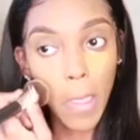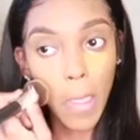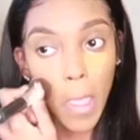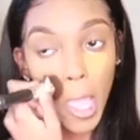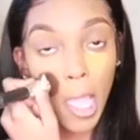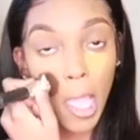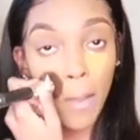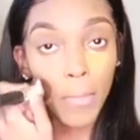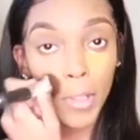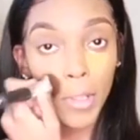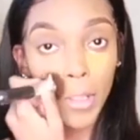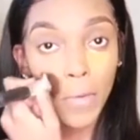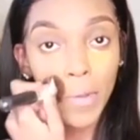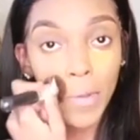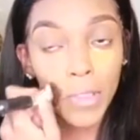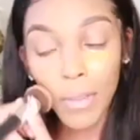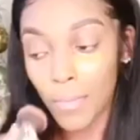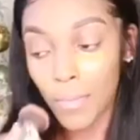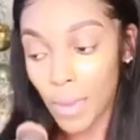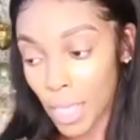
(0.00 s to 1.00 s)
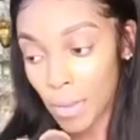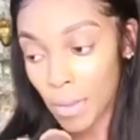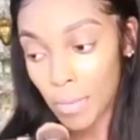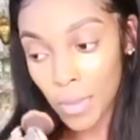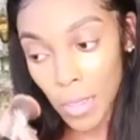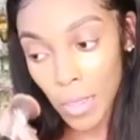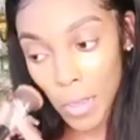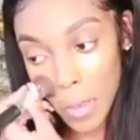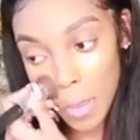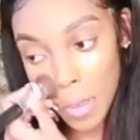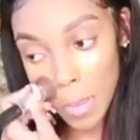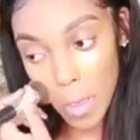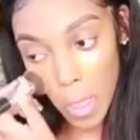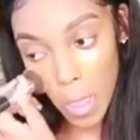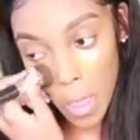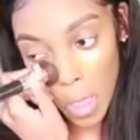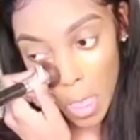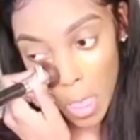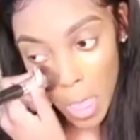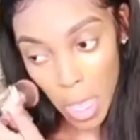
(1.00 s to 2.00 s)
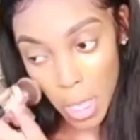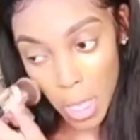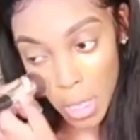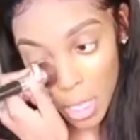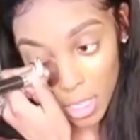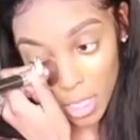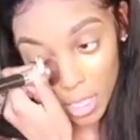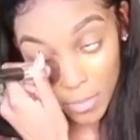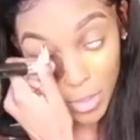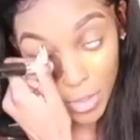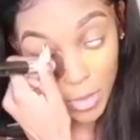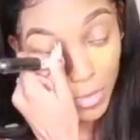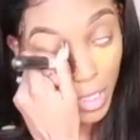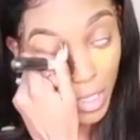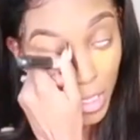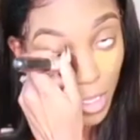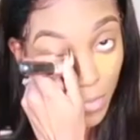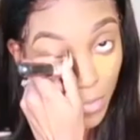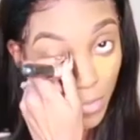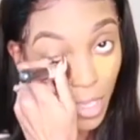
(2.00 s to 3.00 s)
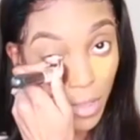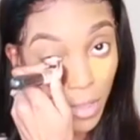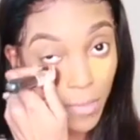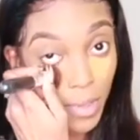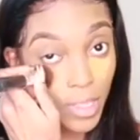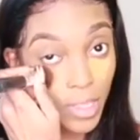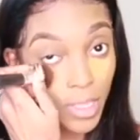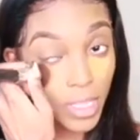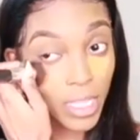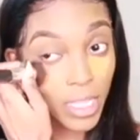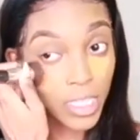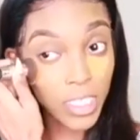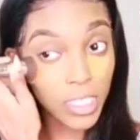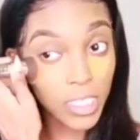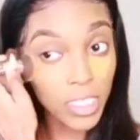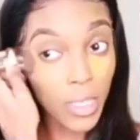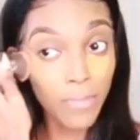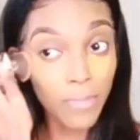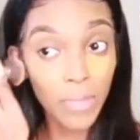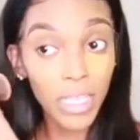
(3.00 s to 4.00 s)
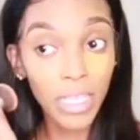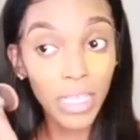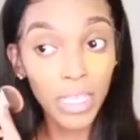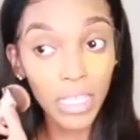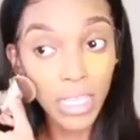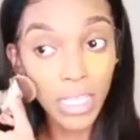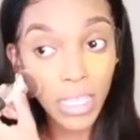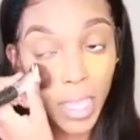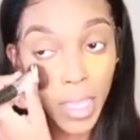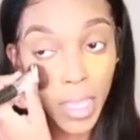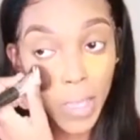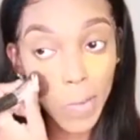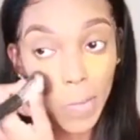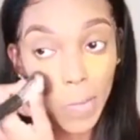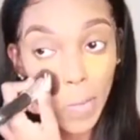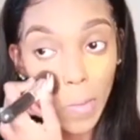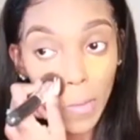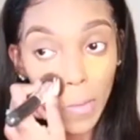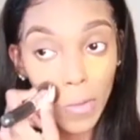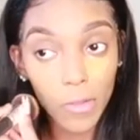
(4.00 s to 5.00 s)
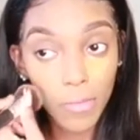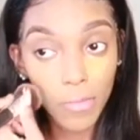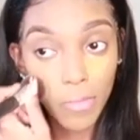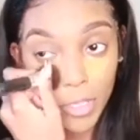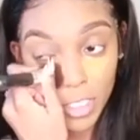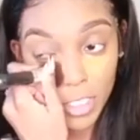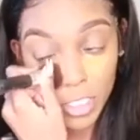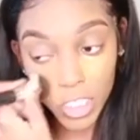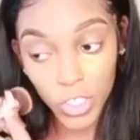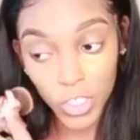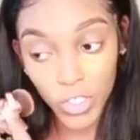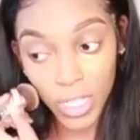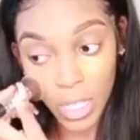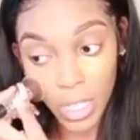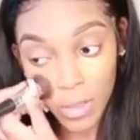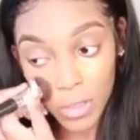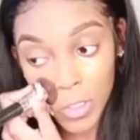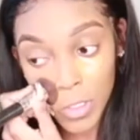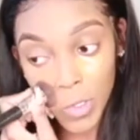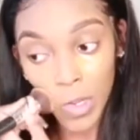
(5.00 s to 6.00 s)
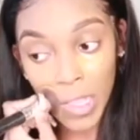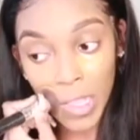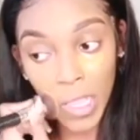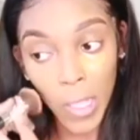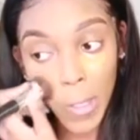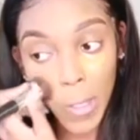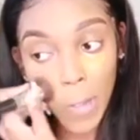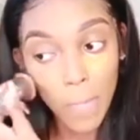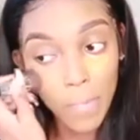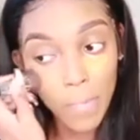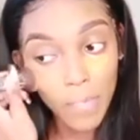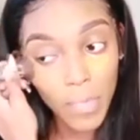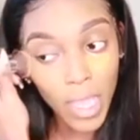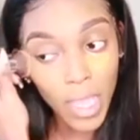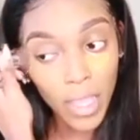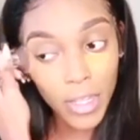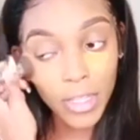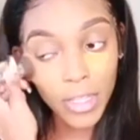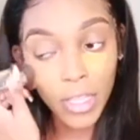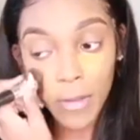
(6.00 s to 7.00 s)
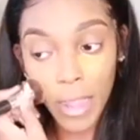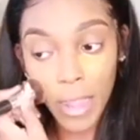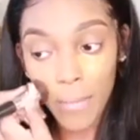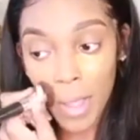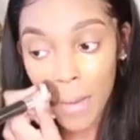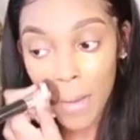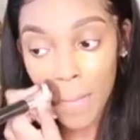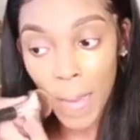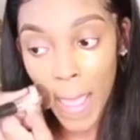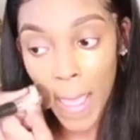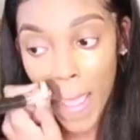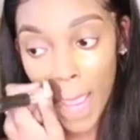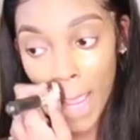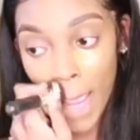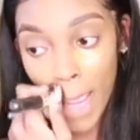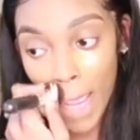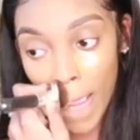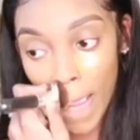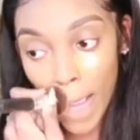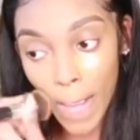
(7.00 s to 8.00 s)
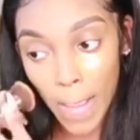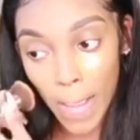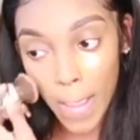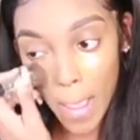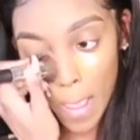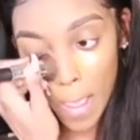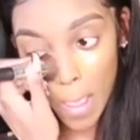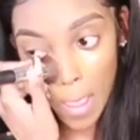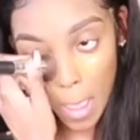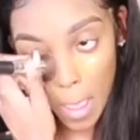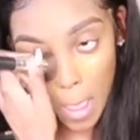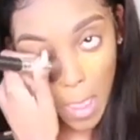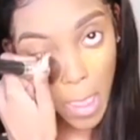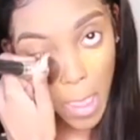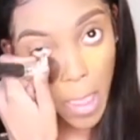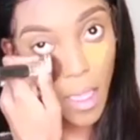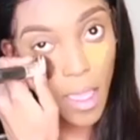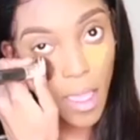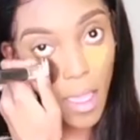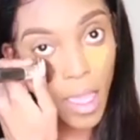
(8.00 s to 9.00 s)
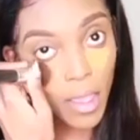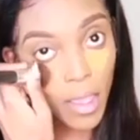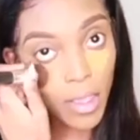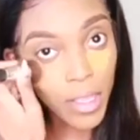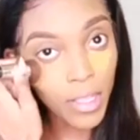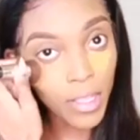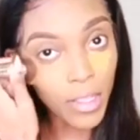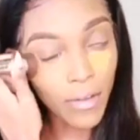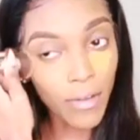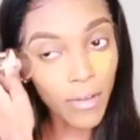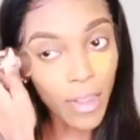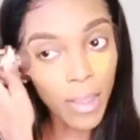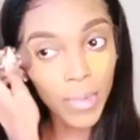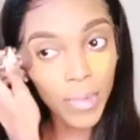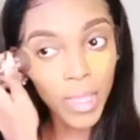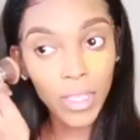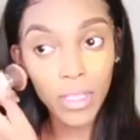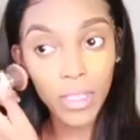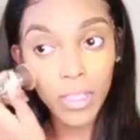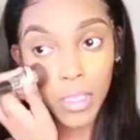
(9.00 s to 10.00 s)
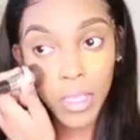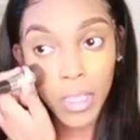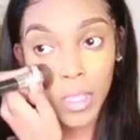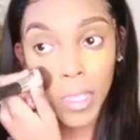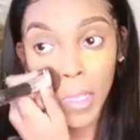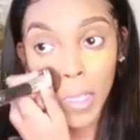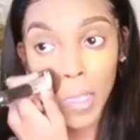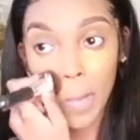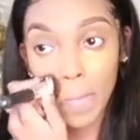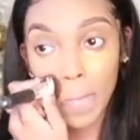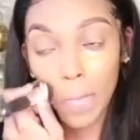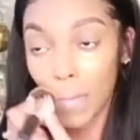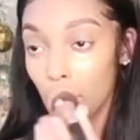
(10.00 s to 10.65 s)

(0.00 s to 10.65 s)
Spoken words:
I'm in there with the baby. They let me go get the baby, and then they just immediately like push us straight out the door. Like, I couldn't grab my bag. I couldn't grab anything.